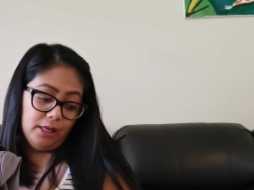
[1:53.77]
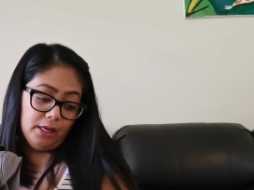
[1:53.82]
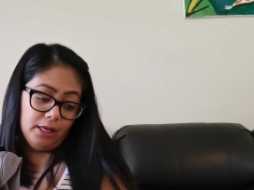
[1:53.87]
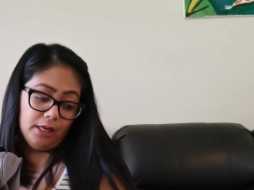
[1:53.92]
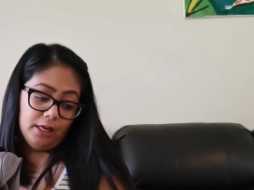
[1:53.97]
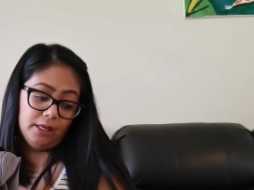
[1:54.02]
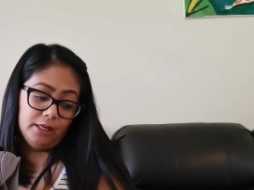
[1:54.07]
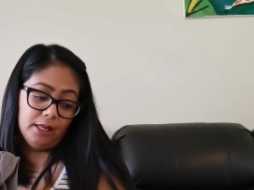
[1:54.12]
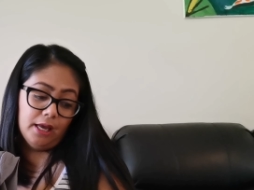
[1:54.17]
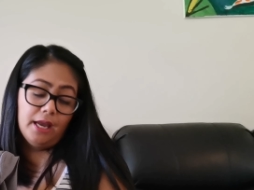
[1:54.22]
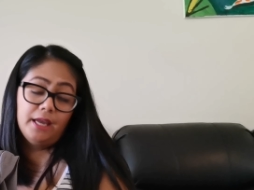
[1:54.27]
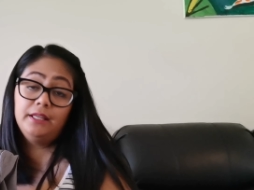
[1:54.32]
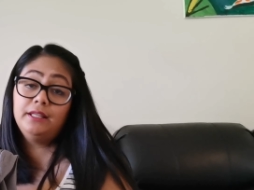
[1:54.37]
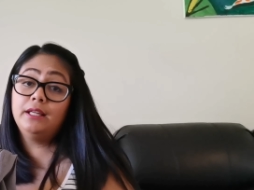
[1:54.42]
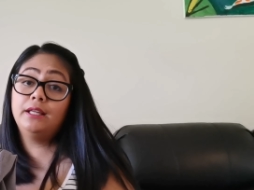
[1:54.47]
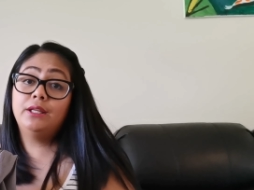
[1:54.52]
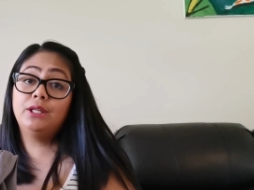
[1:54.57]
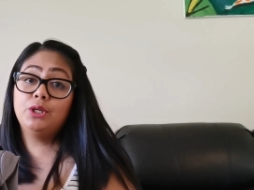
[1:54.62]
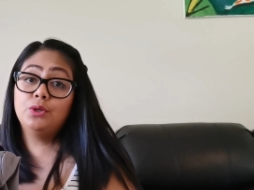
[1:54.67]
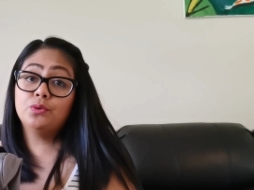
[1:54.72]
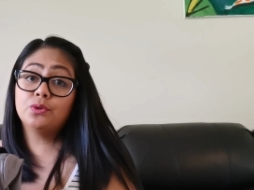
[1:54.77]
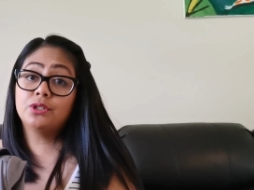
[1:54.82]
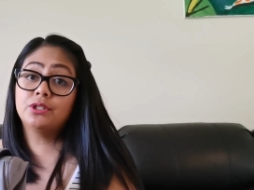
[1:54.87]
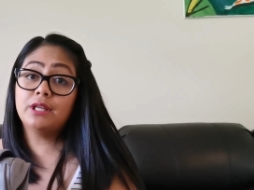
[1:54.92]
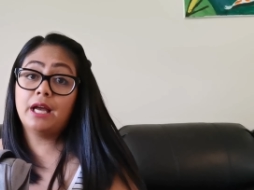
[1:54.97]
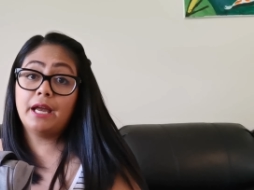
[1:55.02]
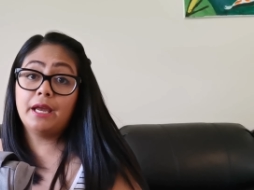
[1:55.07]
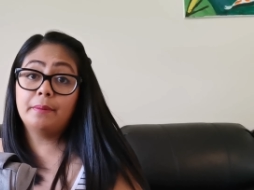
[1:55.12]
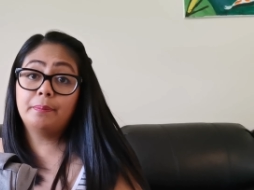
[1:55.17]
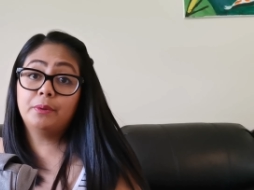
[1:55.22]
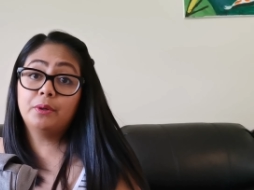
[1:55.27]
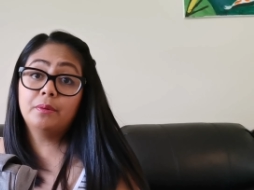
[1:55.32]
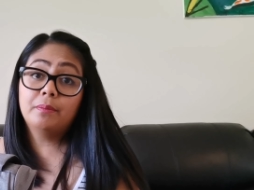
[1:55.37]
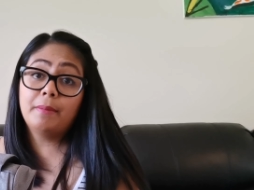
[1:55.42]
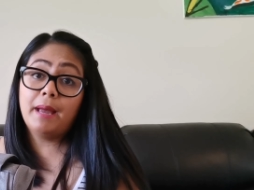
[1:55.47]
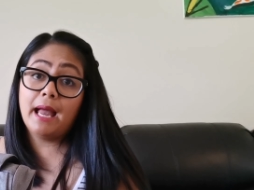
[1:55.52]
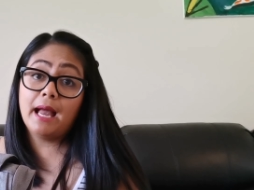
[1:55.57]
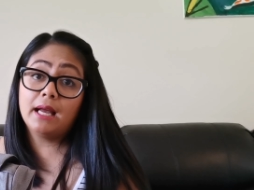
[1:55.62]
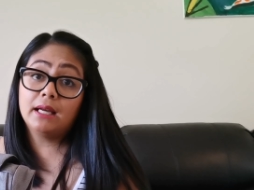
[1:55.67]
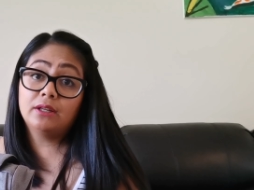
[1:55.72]
and I did use diaper
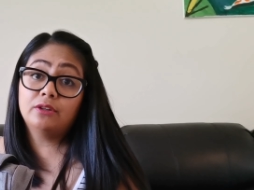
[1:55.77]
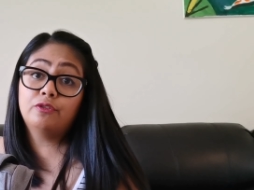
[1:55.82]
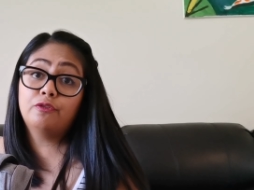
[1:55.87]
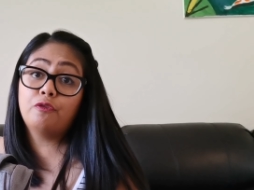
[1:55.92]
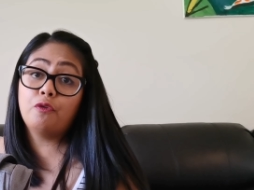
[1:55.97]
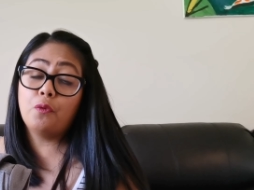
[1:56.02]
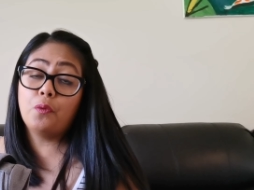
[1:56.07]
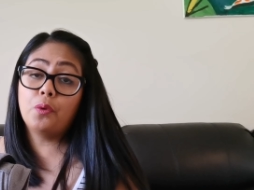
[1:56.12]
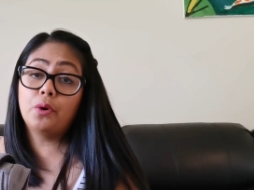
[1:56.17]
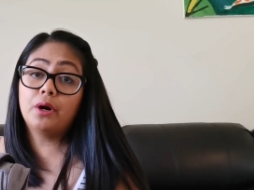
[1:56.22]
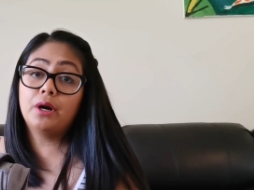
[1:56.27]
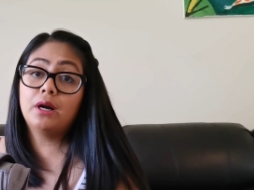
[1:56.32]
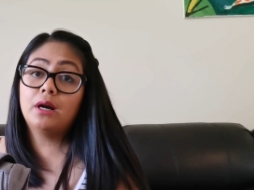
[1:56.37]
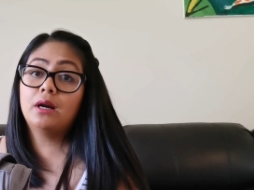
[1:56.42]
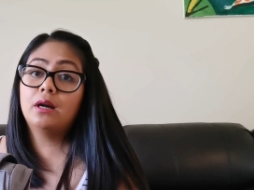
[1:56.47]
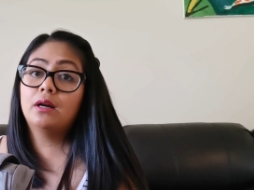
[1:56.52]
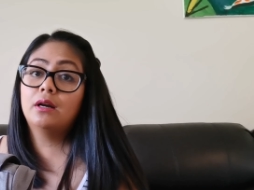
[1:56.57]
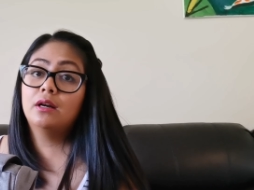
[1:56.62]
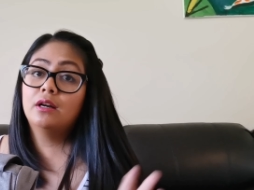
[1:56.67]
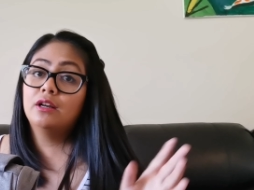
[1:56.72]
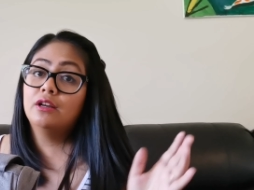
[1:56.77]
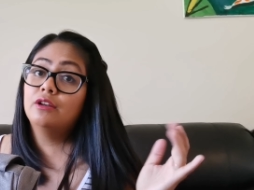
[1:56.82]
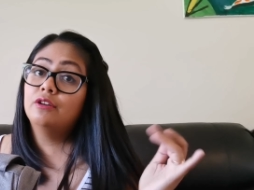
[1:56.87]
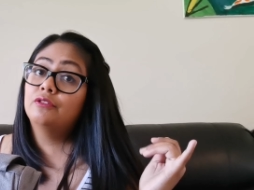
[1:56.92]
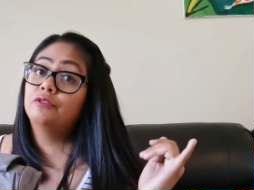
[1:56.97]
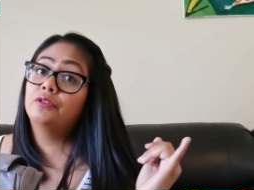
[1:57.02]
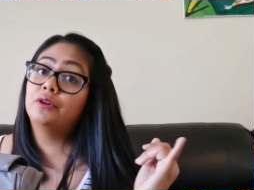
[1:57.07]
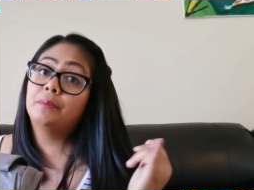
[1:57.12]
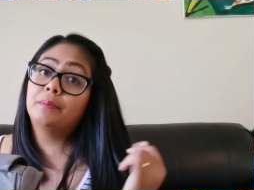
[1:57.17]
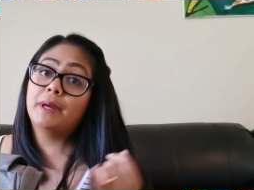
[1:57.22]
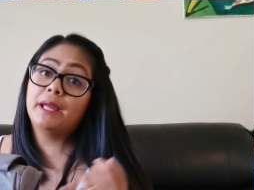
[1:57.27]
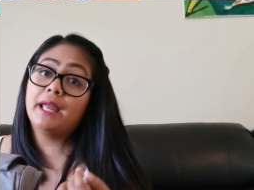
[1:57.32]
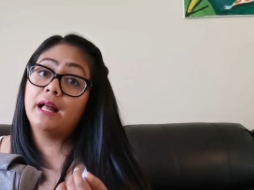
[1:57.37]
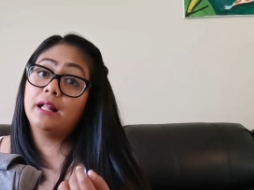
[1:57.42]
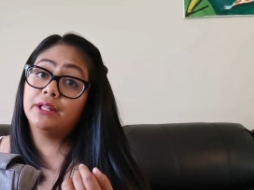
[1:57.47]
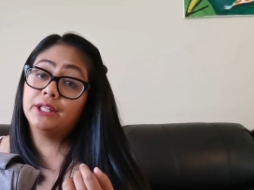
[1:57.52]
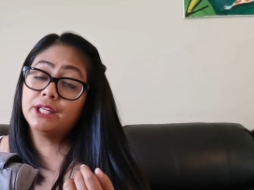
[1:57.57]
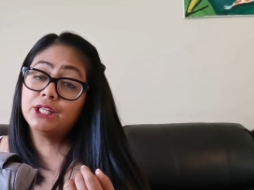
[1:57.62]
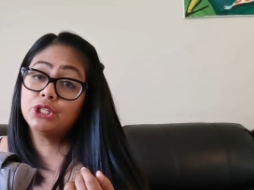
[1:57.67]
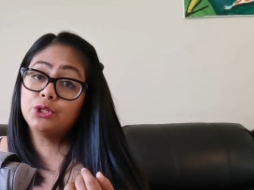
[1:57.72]
bag for for my
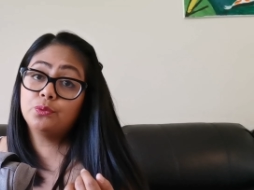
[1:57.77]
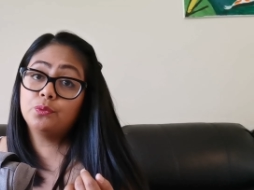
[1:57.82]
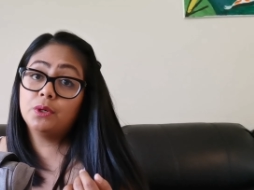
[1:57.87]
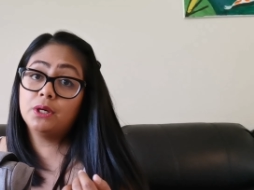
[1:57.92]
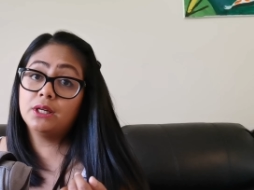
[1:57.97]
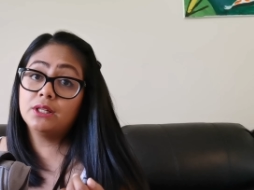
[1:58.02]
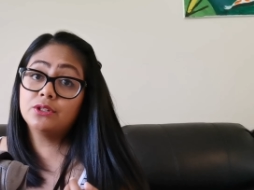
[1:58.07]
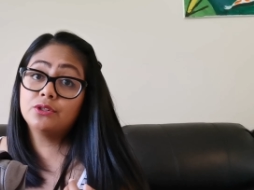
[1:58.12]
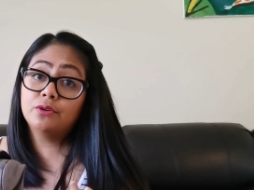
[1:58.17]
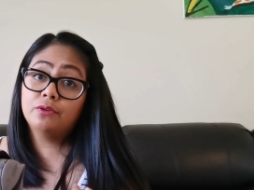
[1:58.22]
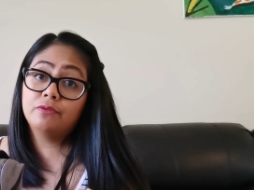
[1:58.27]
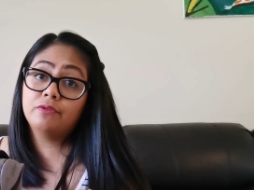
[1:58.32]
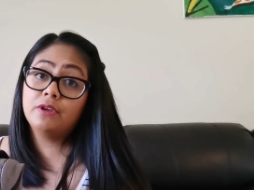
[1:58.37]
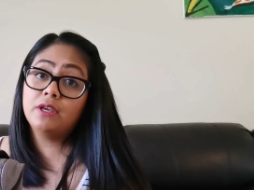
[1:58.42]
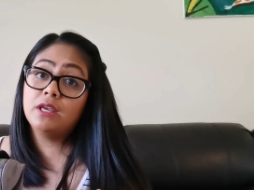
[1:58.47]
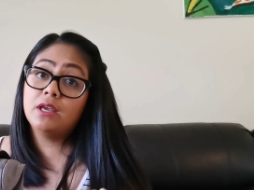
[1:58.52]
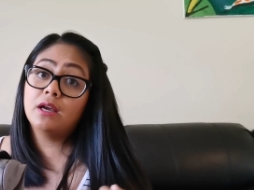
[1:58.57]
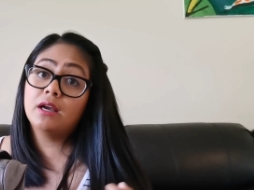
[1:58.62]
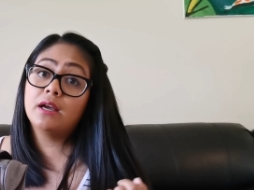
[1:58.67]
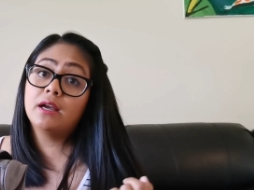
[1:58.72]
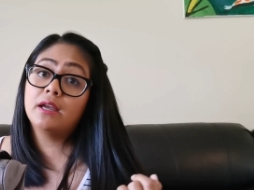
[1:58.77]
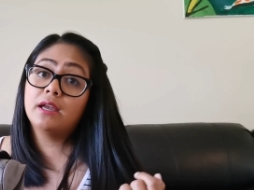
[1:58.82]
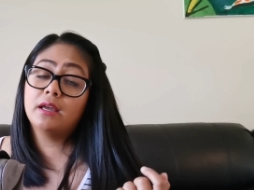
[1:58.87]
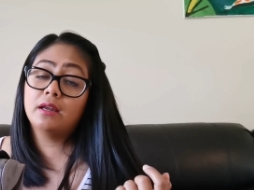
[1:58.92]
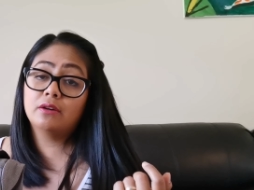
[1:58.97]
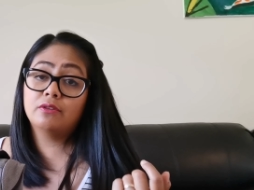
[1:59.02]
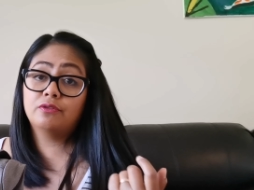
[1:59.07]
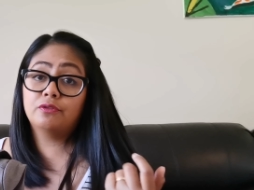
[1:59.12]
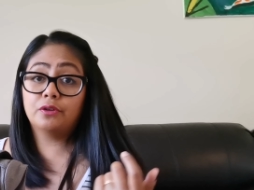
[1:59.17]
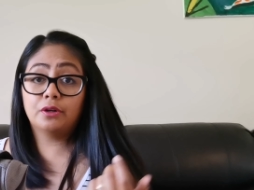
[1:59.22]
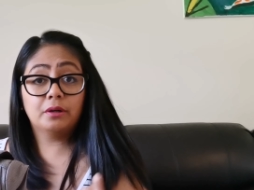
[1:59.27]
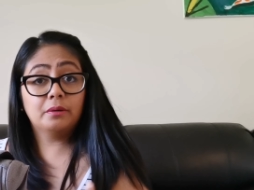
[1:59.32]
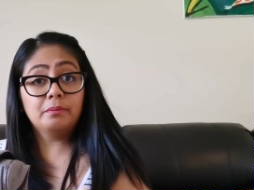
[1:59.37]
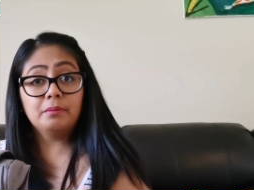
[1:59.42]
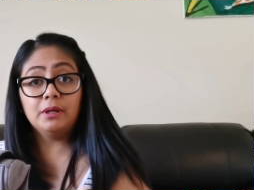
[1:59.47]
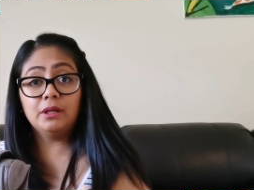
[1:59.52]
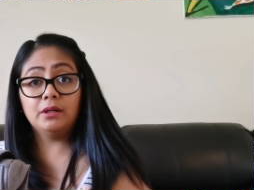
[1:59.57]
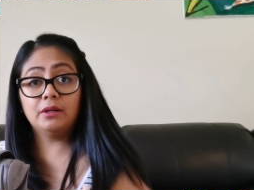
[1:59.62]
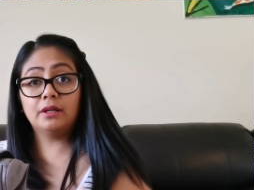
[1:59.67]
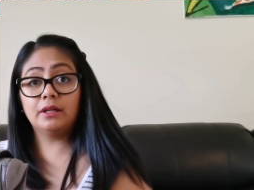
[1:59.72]
eldest one, Sophia, and for
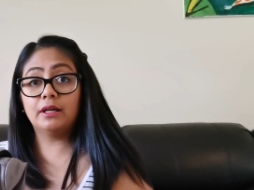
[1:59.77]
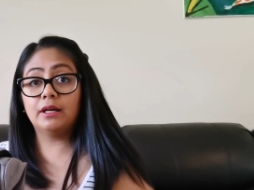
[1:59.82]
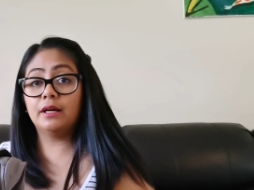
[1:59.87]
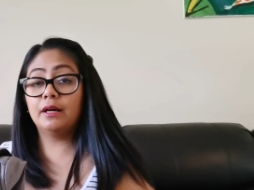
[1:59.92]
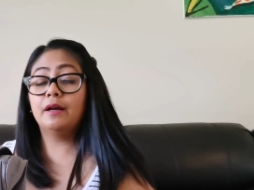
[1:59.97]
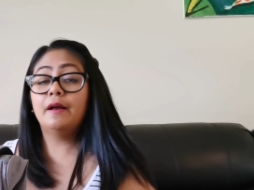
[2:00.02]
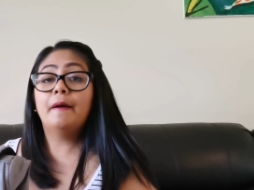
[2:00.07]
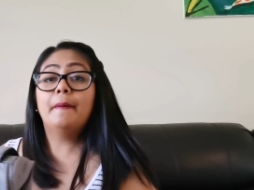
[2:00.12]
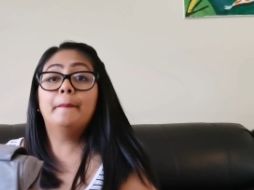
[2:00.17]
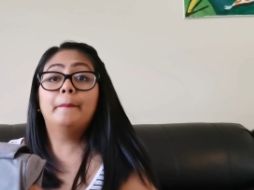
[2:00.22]
Amira.